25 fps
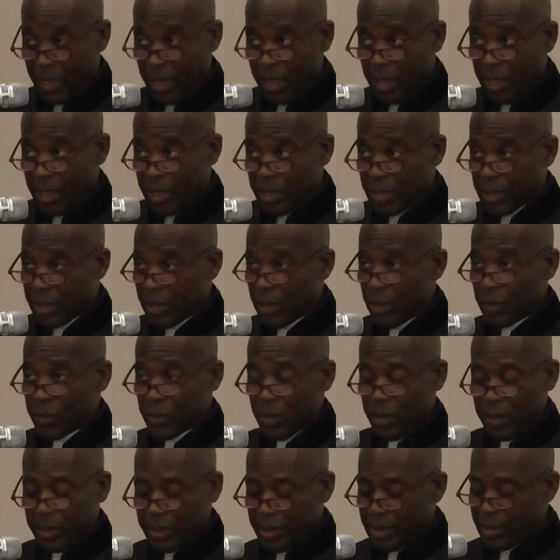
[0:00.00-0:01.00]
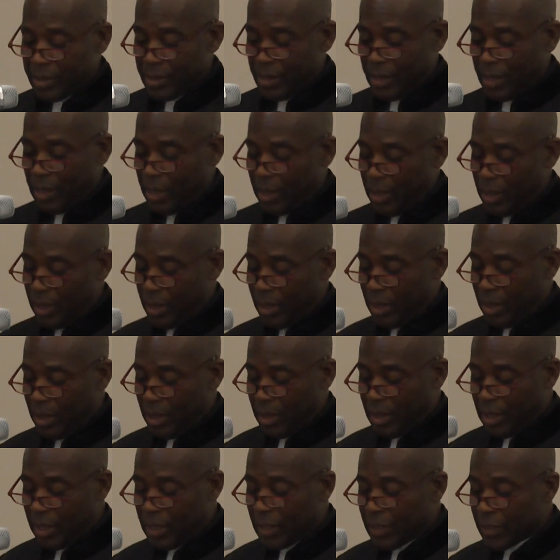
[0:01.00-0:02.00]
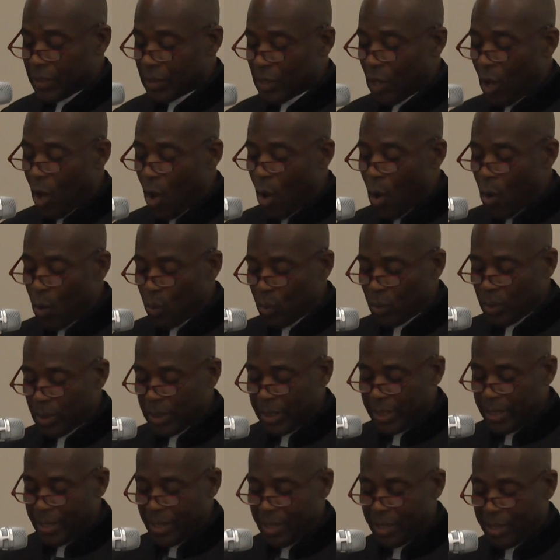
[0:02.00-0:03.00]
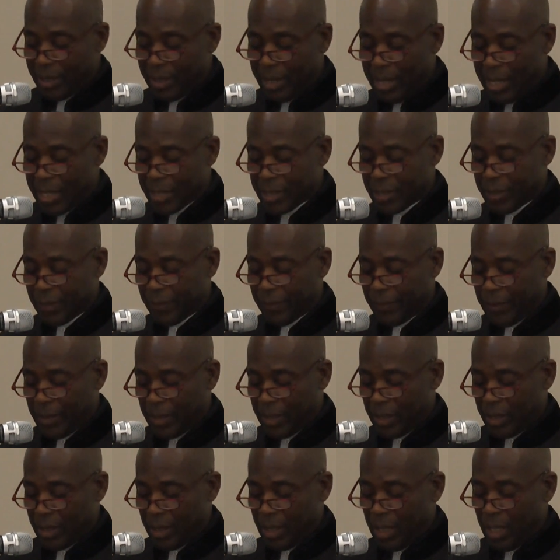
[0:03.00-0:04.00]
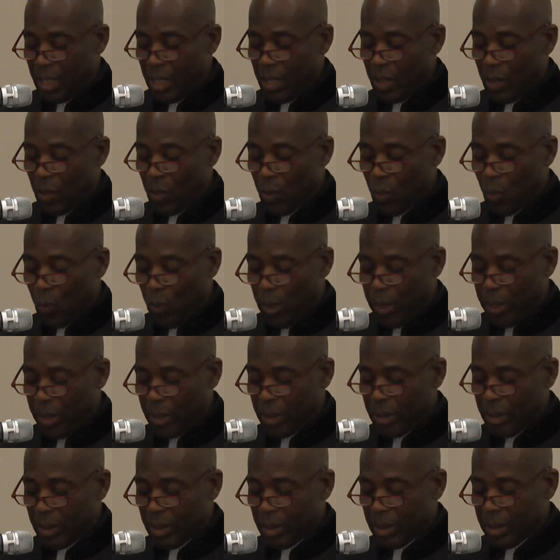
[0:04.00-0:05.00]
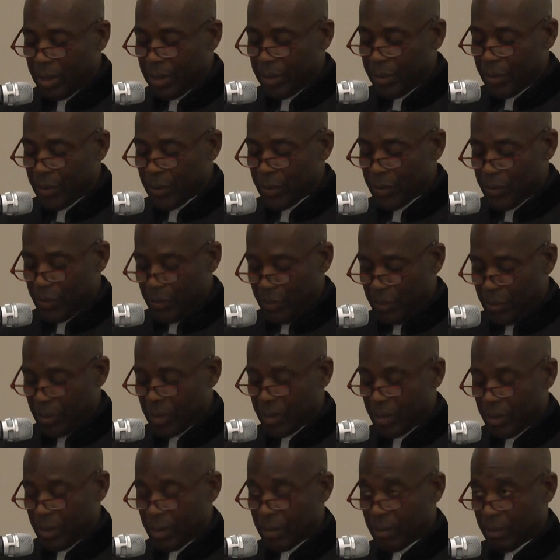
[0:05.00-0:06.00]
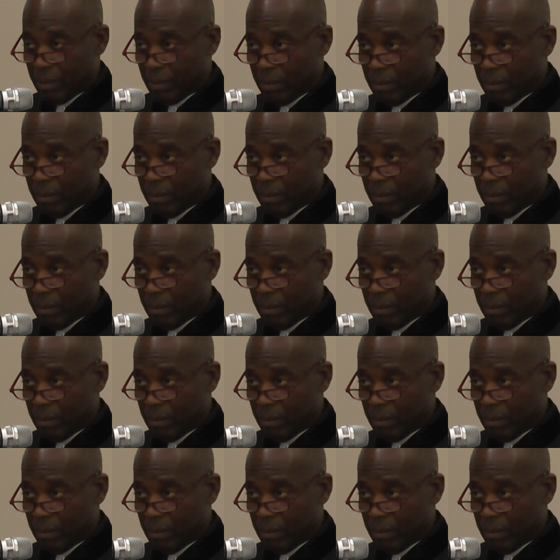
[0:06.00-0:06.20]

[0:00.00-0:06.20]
She goes on to say, it is only Theosophy well understood